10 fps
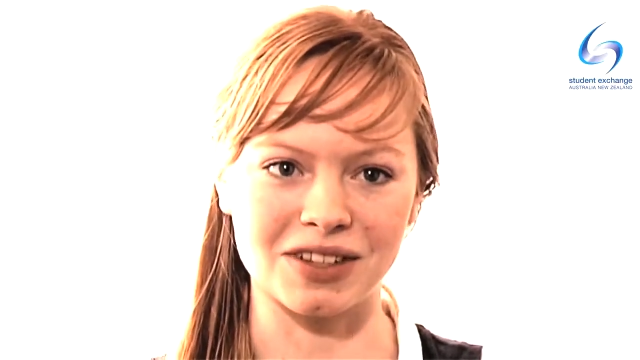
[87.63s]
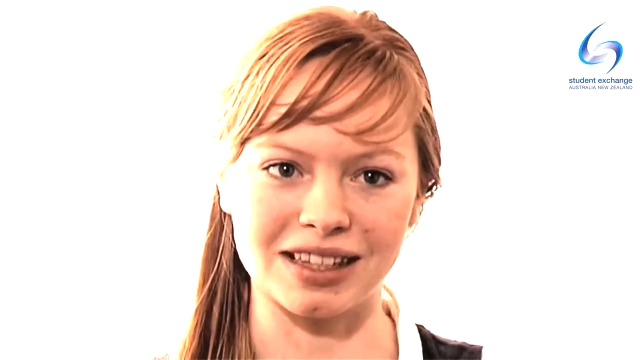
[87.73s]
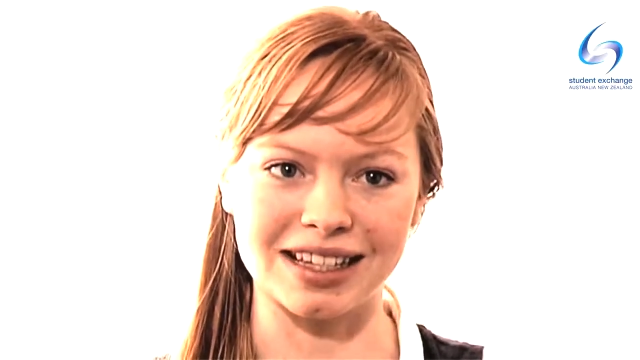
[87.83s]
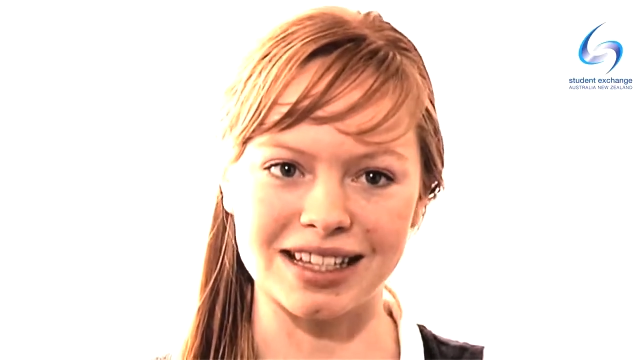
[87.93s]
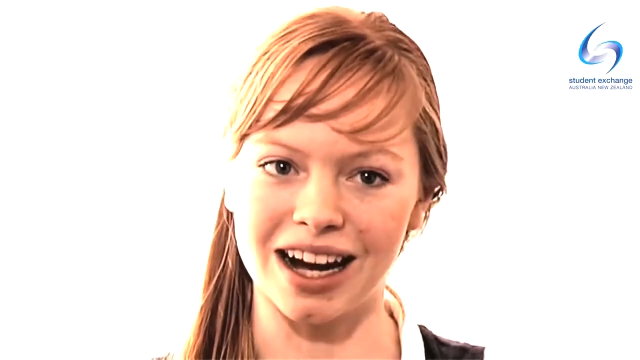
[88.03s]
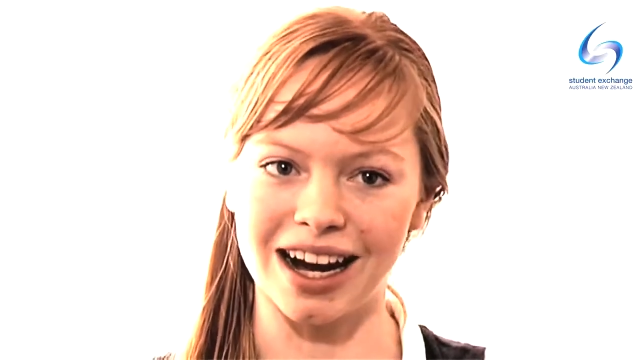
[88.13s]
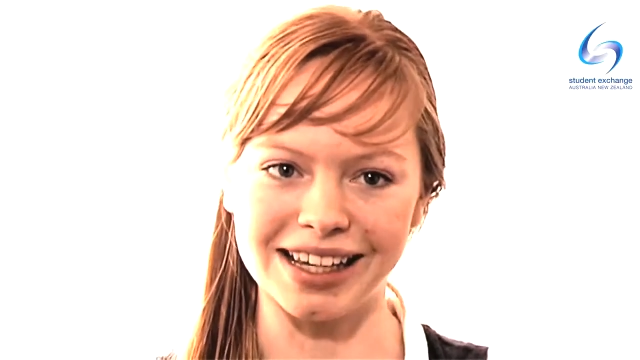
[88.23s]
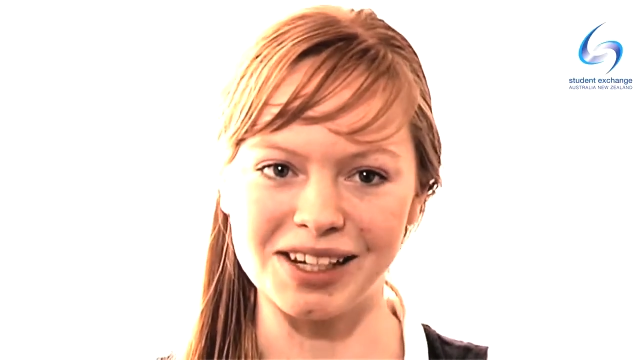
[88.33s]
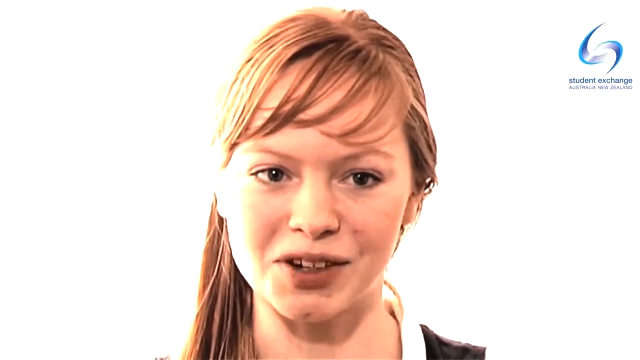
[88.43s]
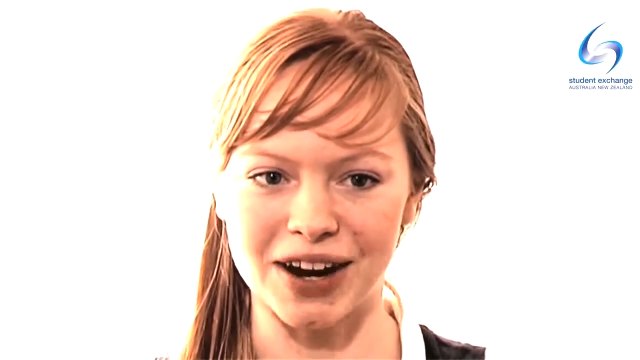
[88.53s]
it was in this
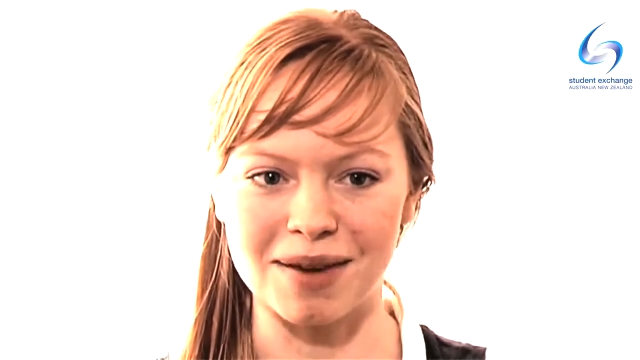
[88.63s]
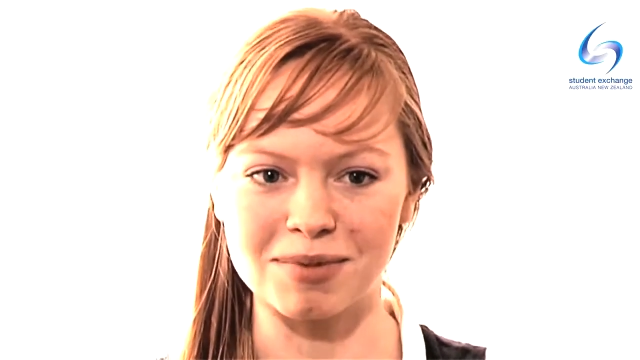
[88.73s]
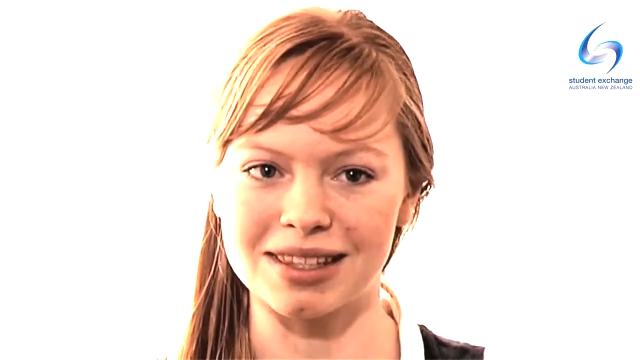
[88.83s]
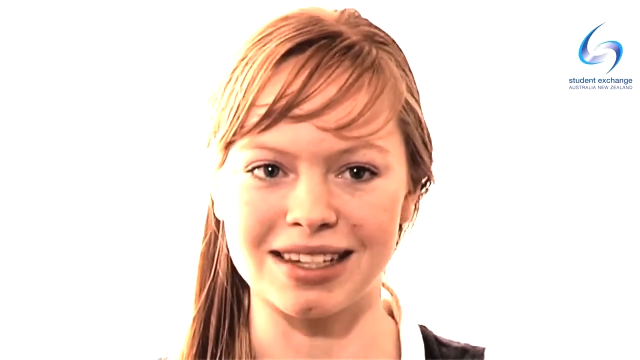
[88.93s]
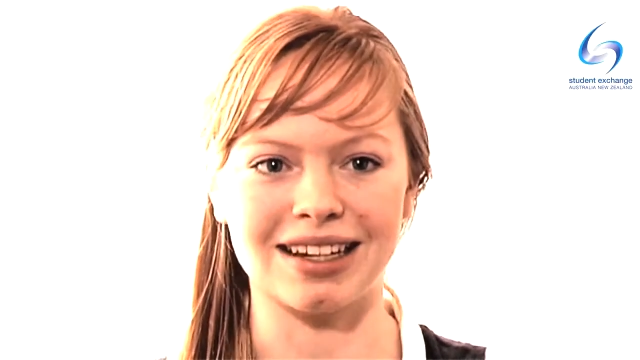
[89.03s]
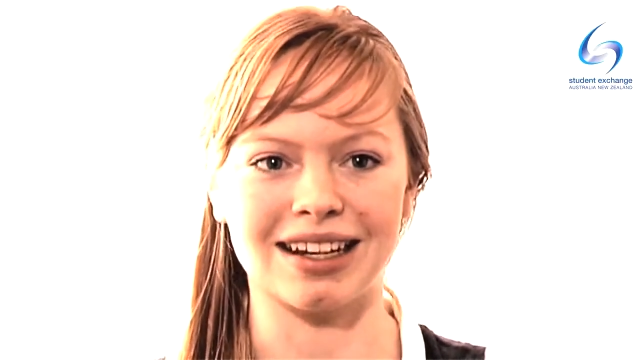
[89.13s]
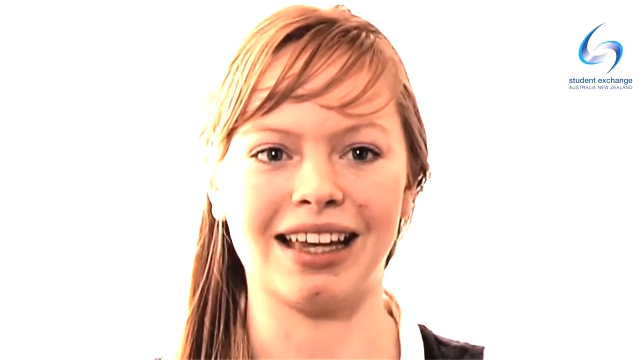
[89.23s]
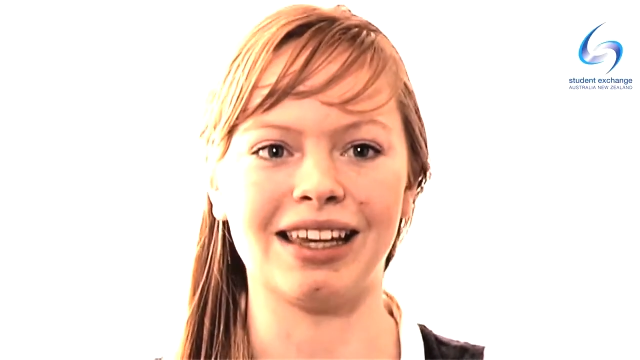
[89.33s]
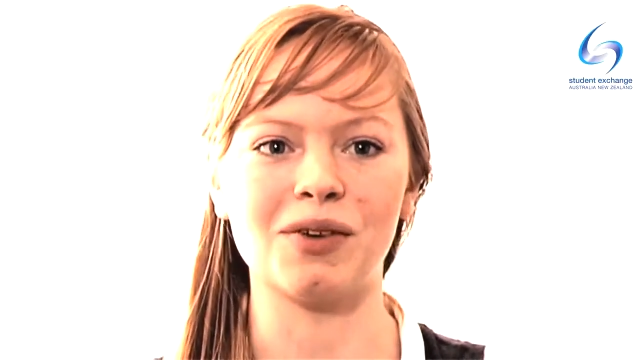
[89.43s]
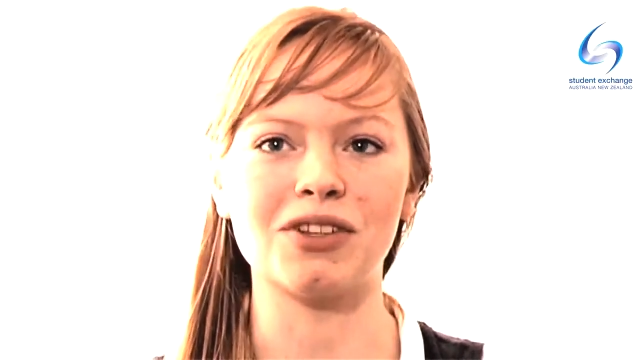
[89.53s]
tiny cramped theatre
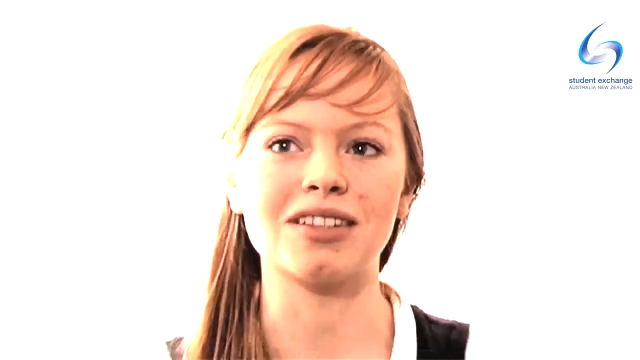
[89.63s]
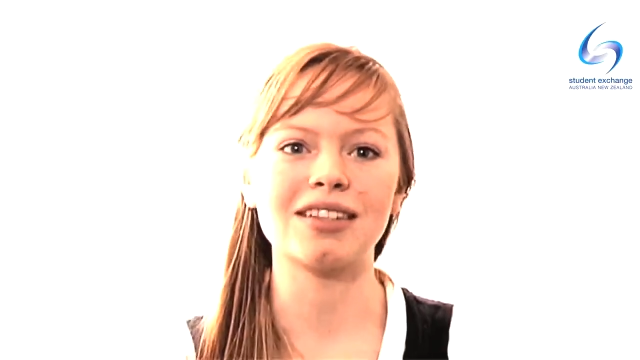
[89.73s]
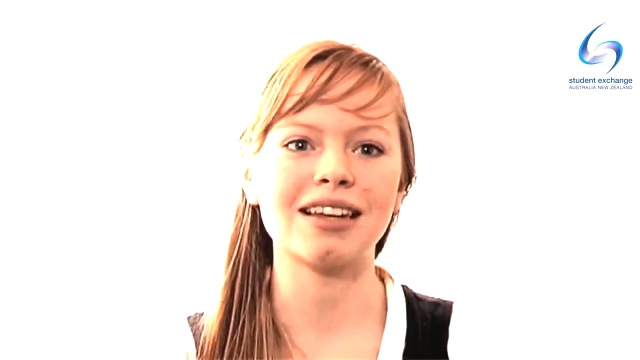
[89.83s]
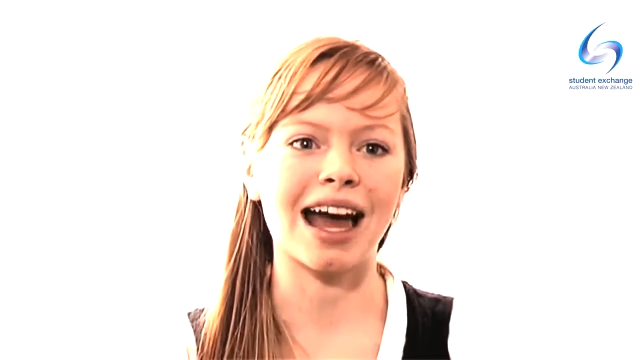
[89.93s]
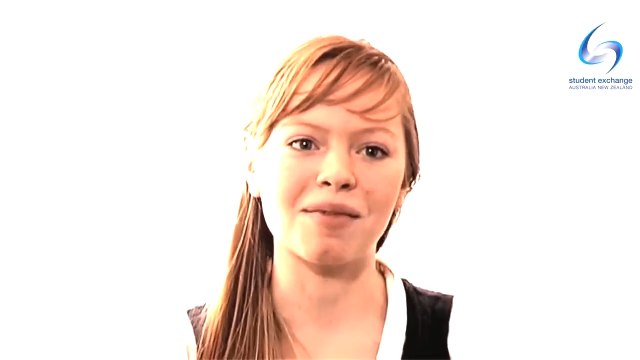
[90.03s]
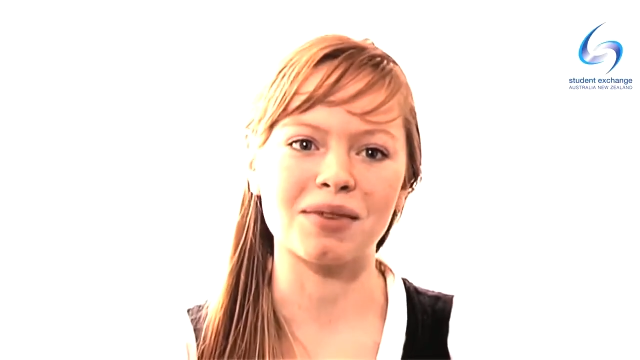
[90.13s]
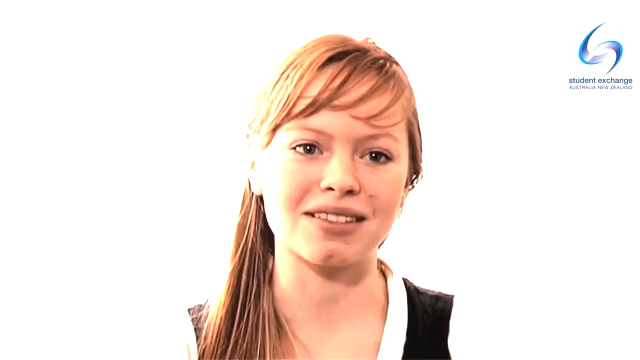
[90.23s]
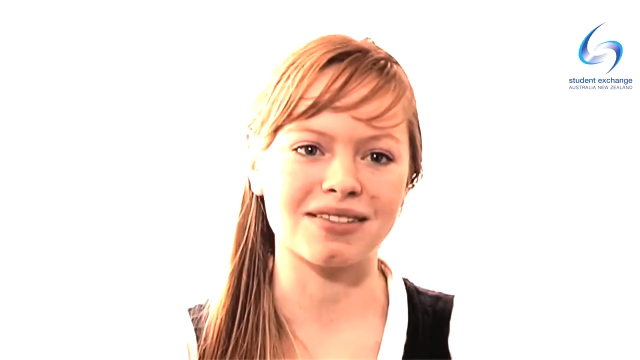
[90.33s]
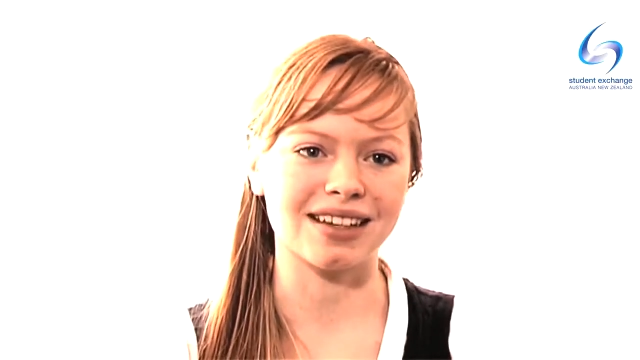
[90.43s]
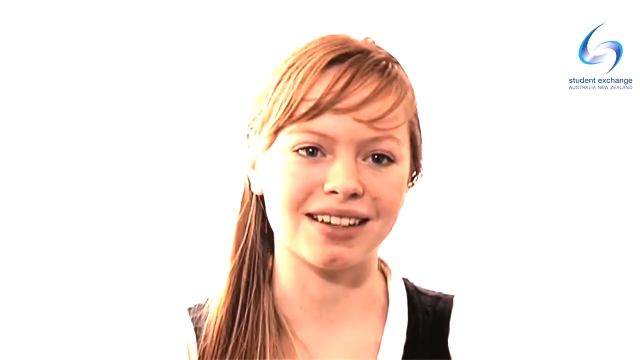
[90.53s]
and there was just an
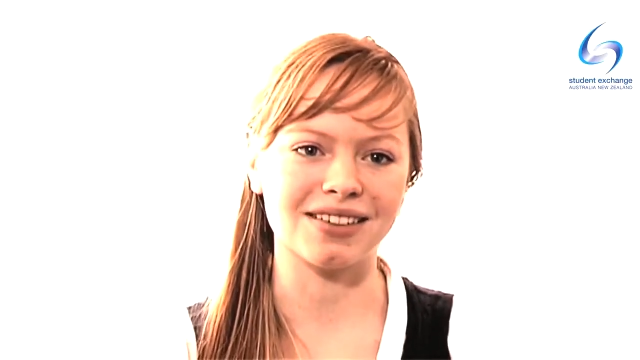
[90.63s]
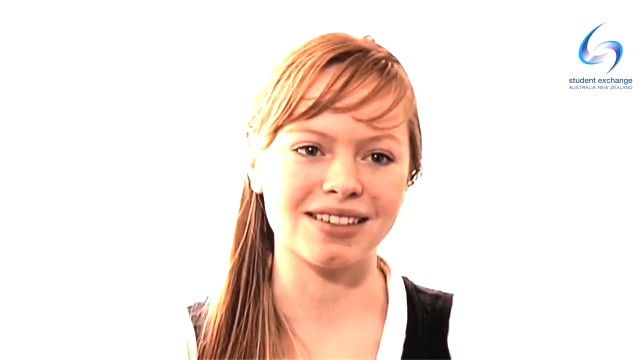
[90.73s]
atmosphere.